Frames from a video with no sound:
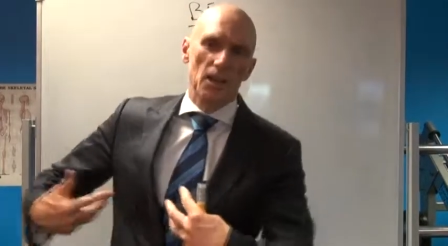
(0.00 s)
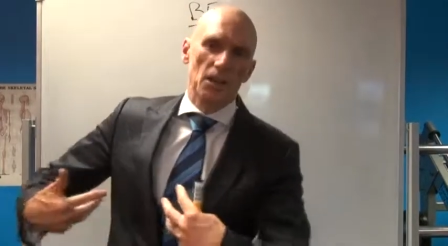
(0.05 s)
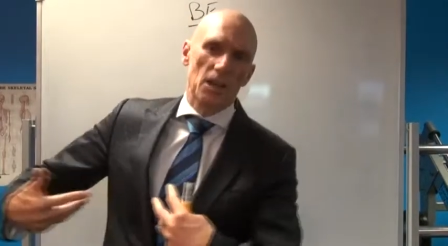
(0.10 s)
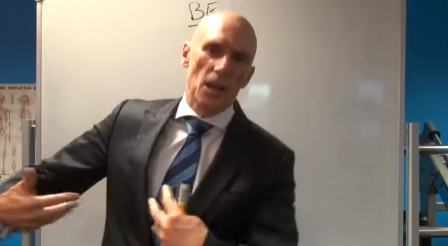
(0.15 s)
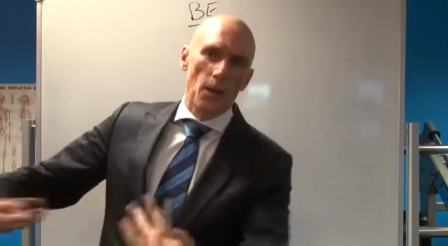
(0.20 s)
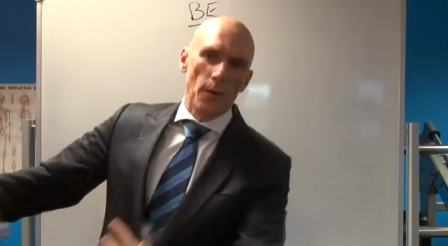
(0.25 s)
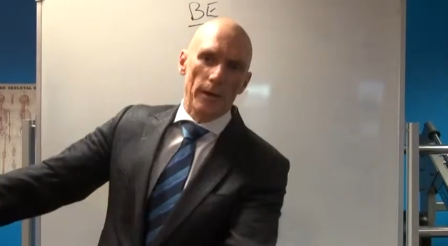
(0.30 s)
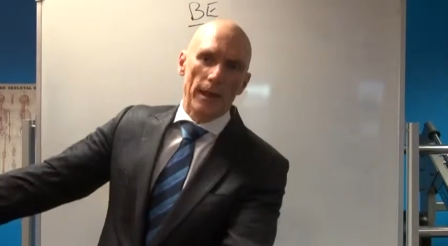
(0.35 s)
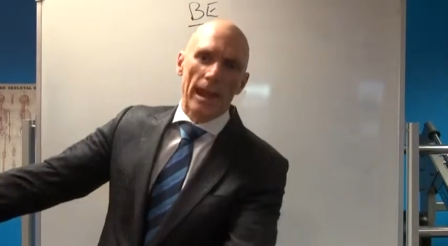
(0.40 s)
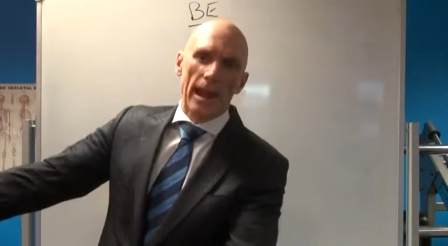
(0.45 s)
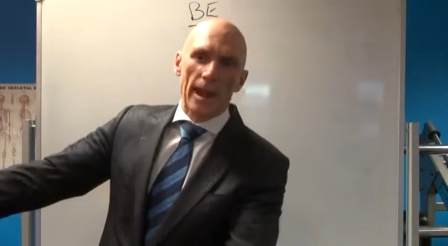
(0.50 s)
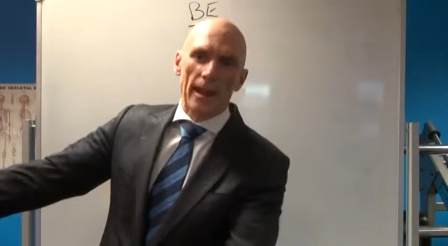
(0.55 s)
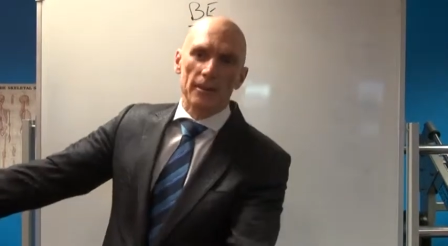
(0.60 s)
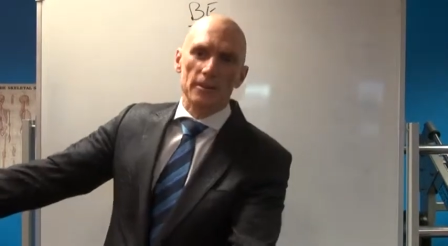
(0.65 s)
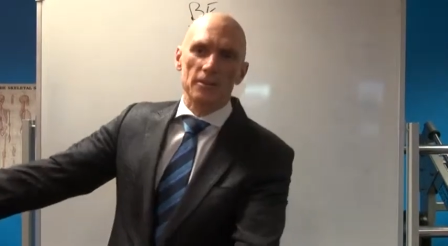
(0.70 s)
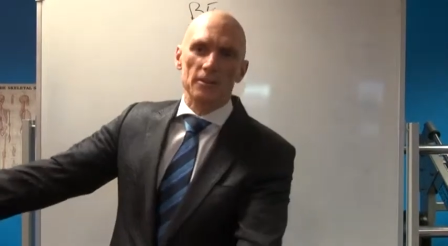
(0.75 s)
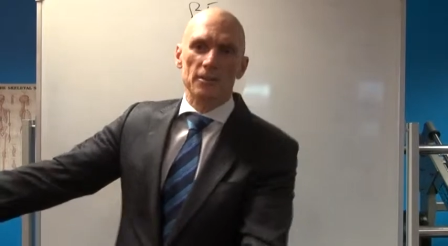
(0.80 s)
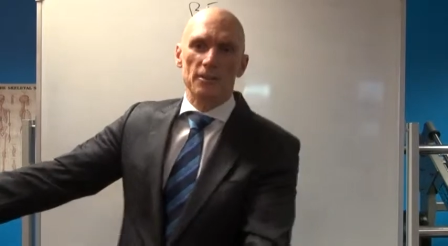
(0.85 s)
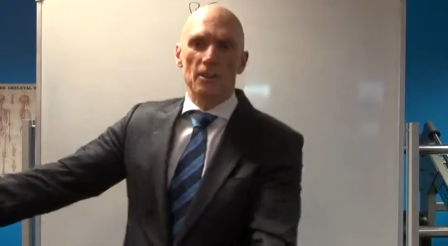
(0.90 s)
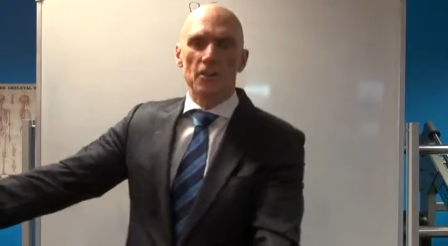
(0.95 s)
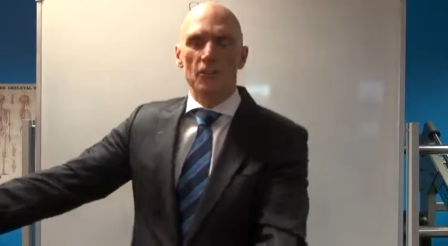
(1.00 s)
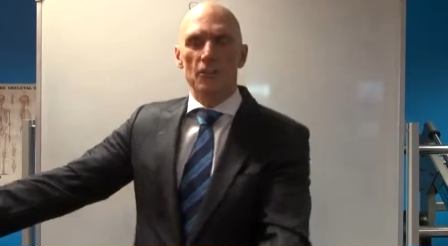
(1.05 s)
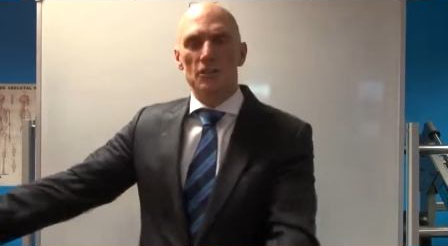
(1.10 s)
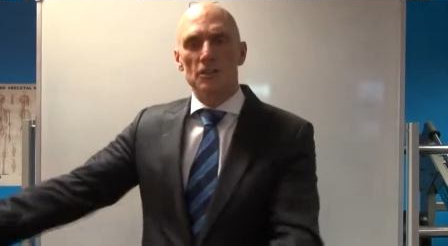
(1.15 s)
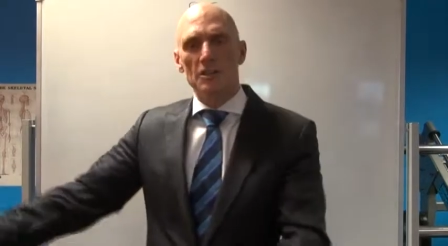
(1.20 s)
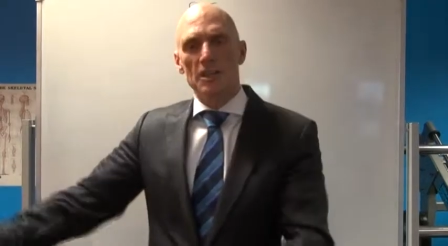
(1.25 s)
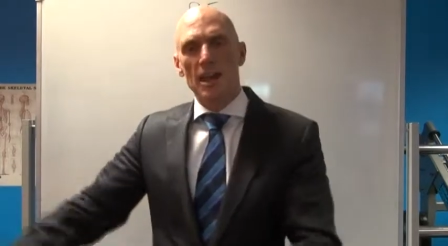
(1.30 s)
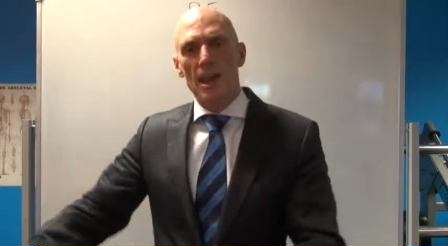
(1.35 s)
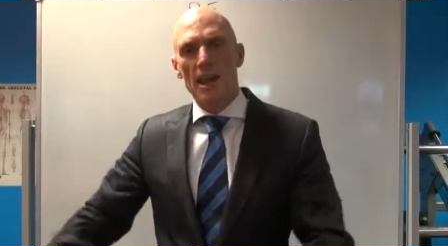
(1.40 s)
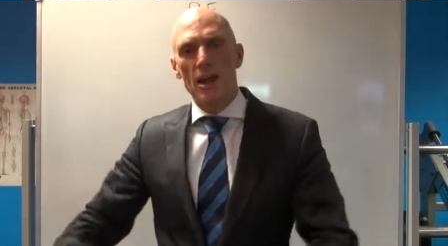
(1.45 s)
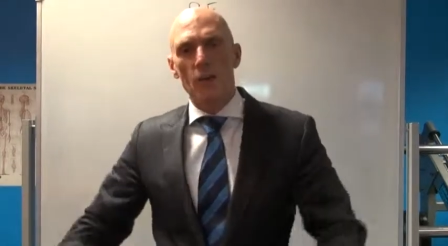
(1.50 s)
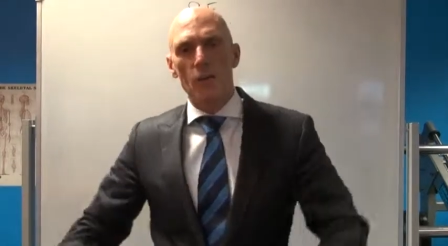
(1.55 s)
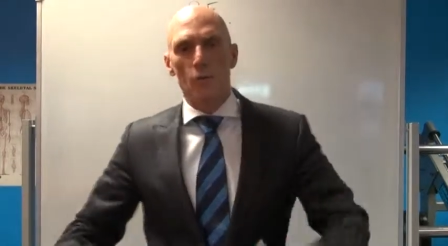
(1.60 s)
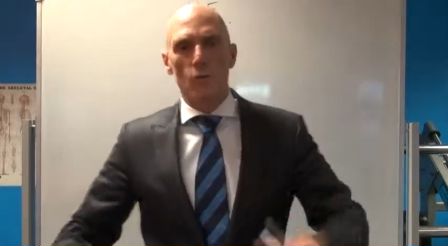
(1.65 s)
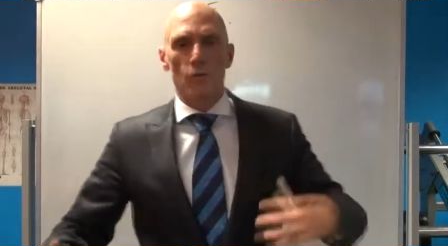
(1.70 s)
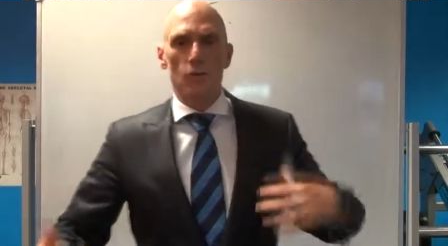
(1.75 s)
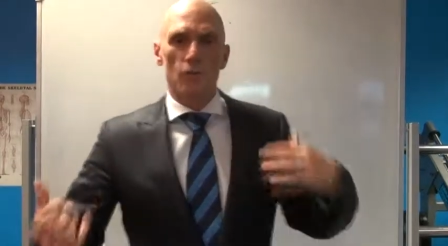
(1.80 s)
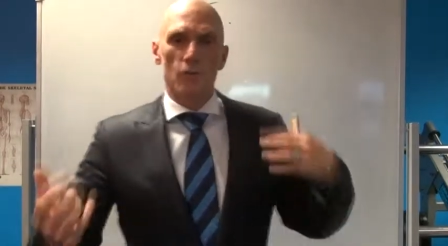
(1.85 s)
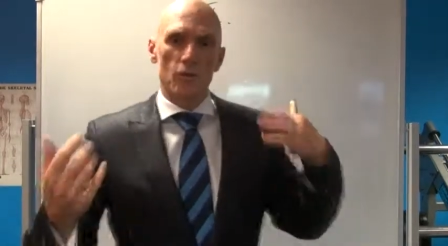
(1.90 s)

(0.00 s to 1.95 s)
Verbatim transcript: going out in, on the town or